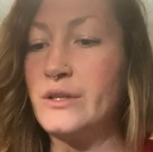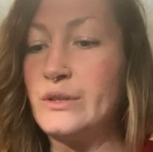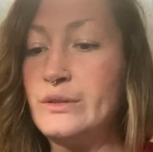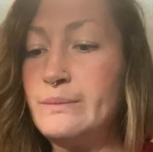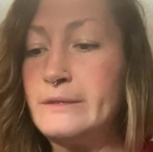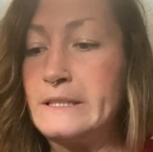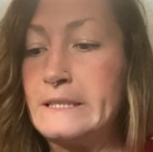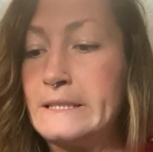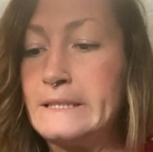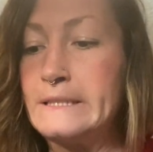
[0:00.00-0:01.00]

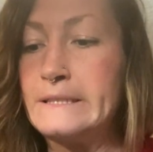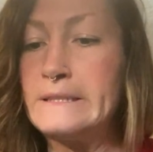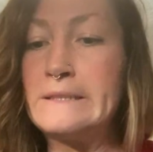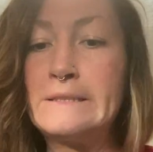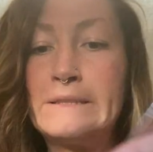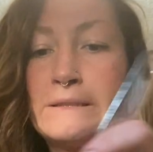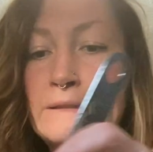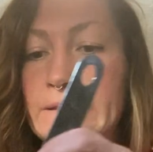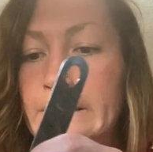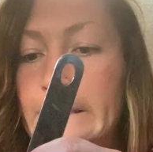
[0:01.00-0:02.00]
Oopsies.
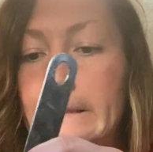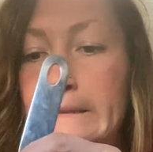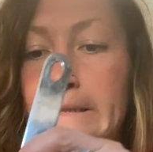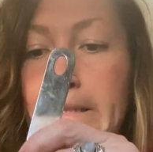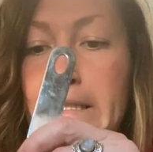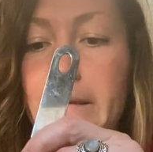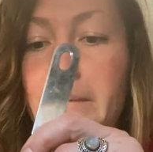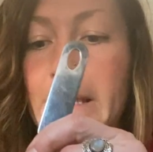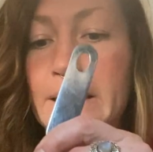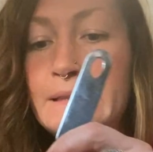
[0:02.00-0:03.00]

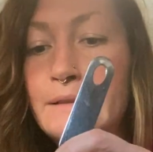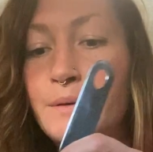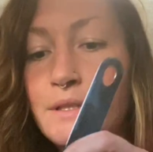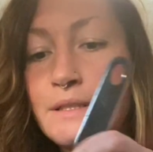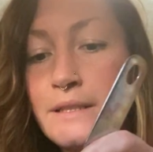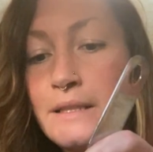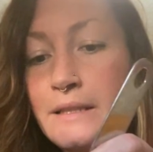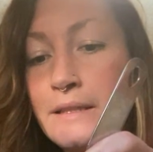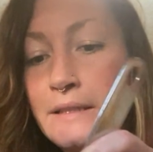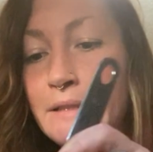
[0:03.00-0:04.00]
Amanda
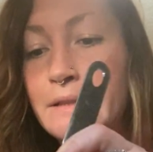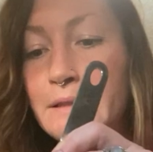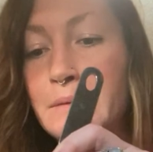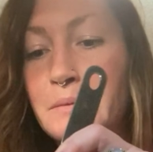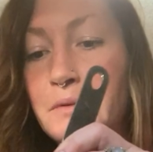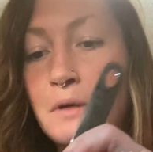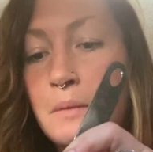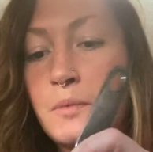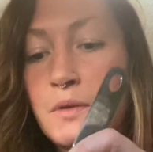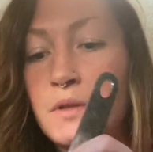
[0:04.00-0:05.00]
wasn't thinking
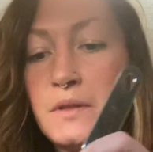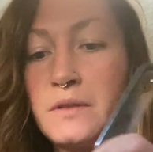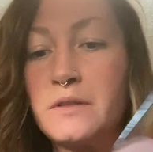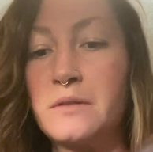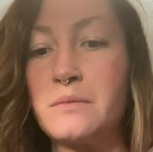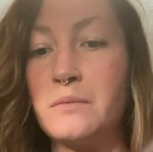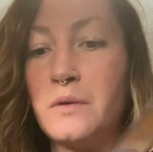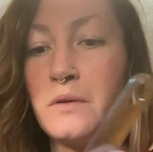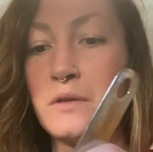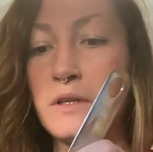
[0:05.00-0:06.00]
properly this
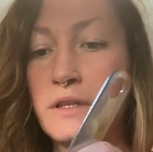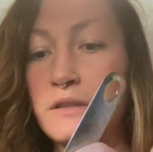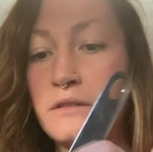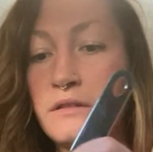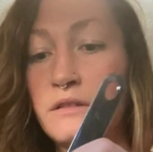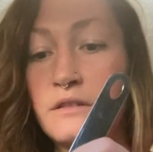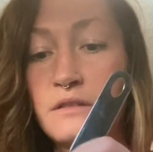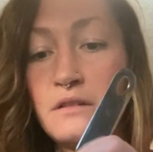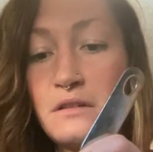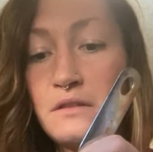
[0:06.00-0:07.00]
morning. And
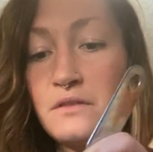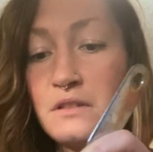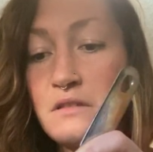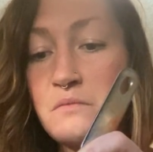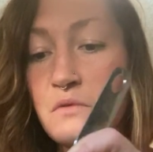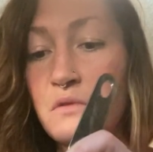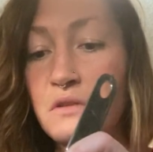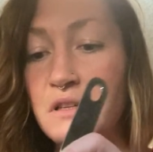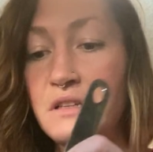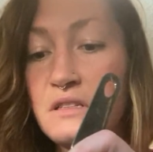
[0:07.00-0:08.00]
it's not even this
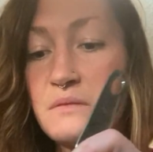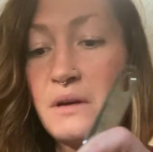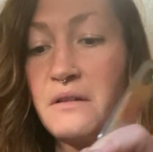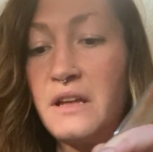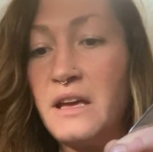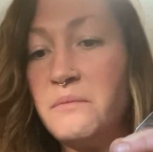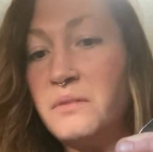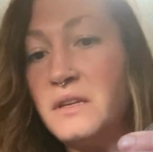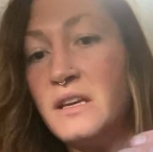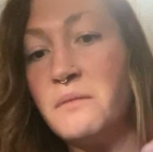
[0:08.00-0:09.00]
morning. It's about 8
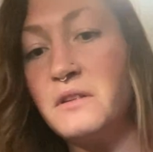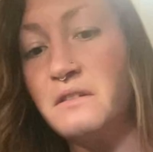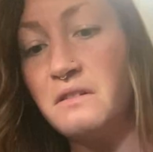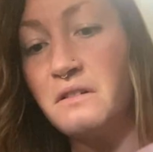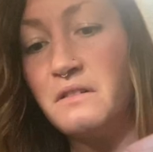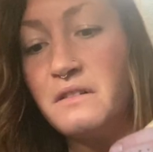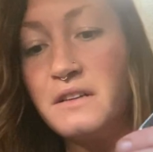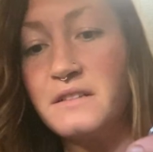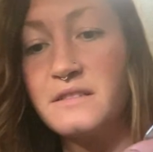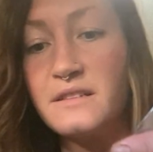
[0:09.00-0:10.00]
p.m. at
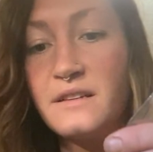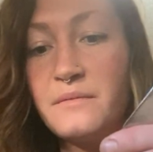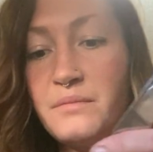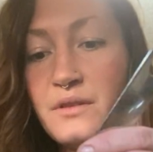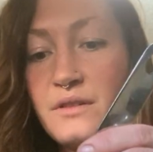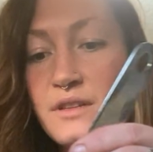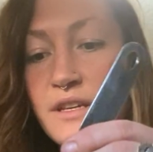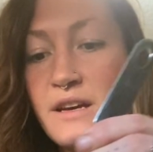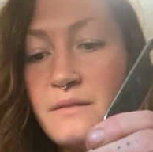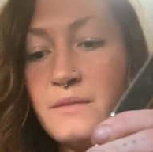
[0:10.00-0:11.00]
night. So
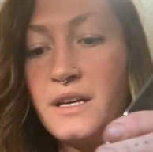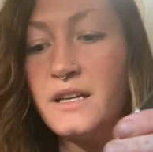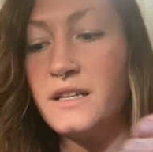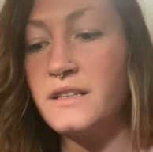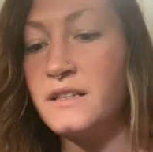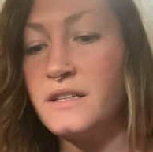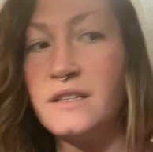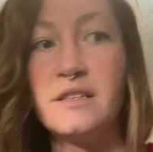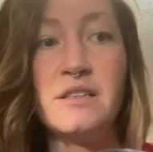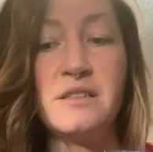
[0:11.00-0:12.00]
bloody hell, mate.
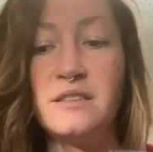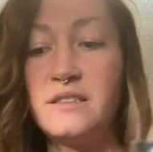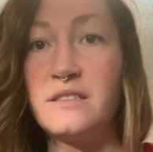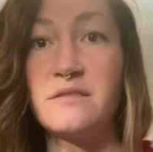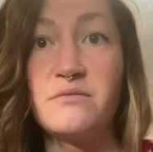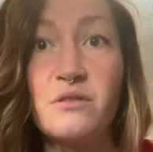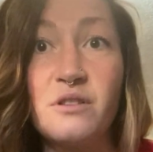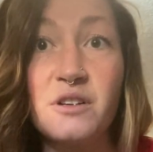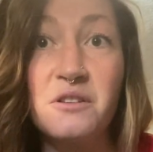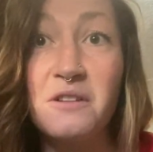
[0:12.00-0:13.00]
It's just
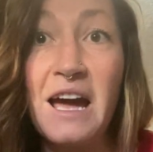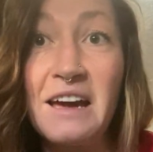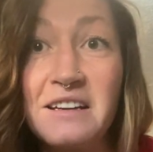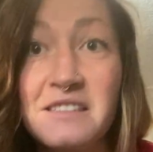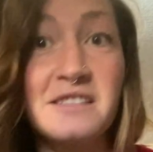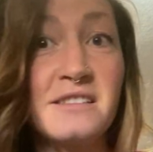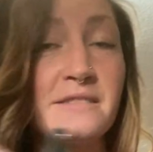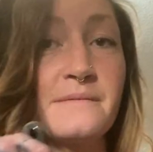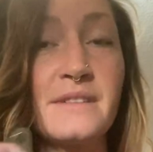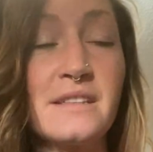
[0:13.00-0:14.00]
right cracked.
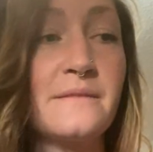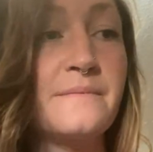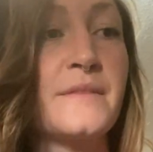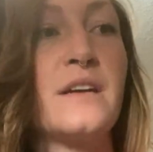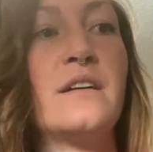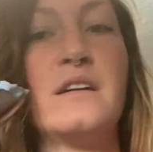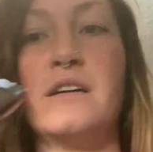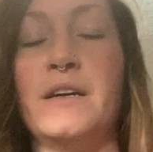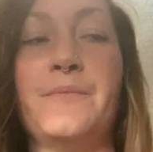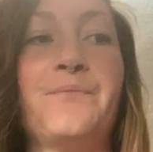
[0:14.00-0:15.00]
All
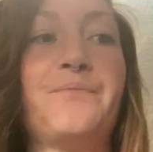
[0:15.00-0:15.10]
right.